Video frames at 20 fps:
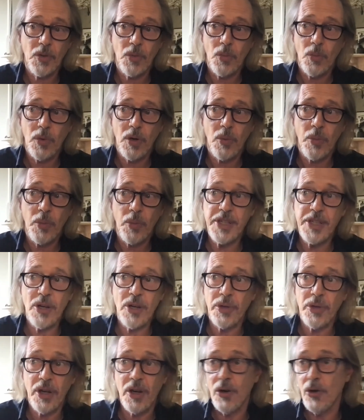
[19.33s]
Well, we
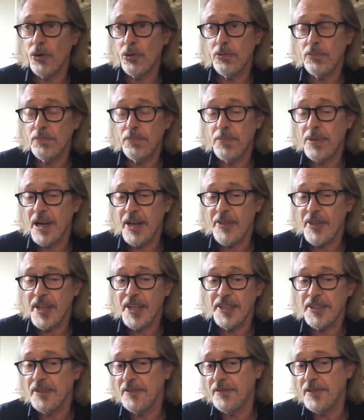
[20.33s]
don't know by the
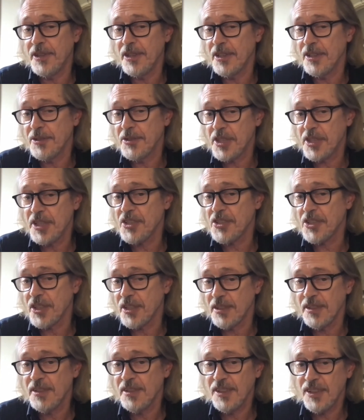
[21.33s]
end of the
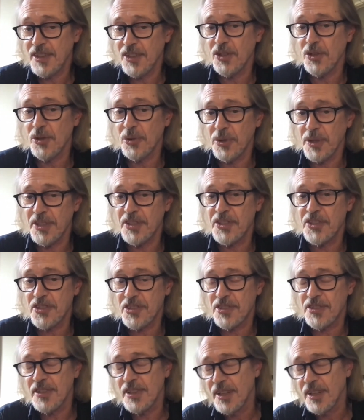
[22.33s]
season.
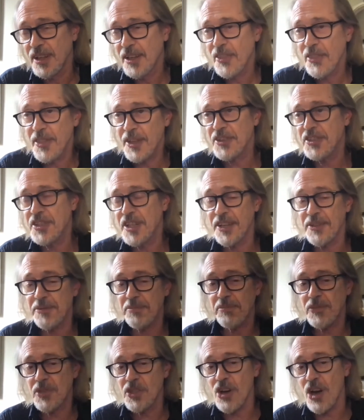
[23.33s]
It's things
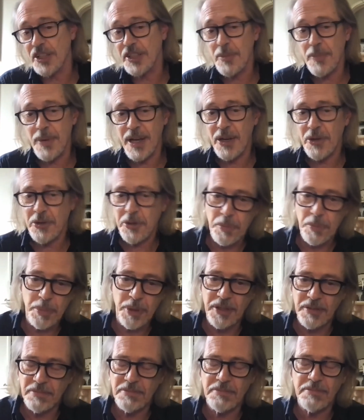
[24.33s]
get talked about,
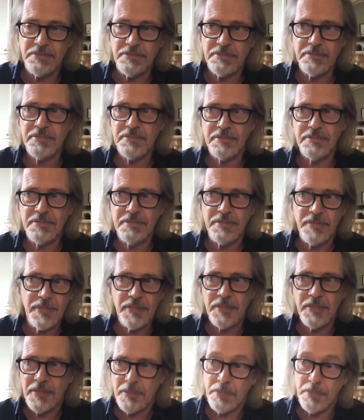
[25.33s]
but
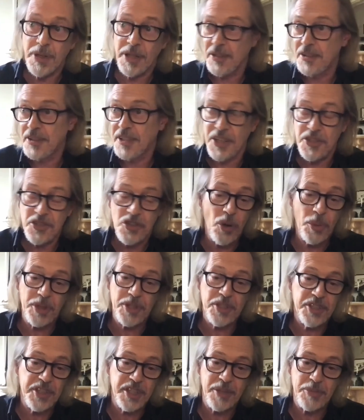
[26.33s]
things
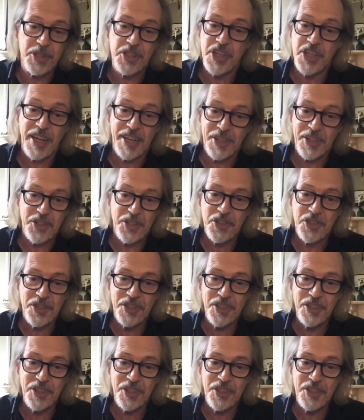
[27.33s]
always seem to change.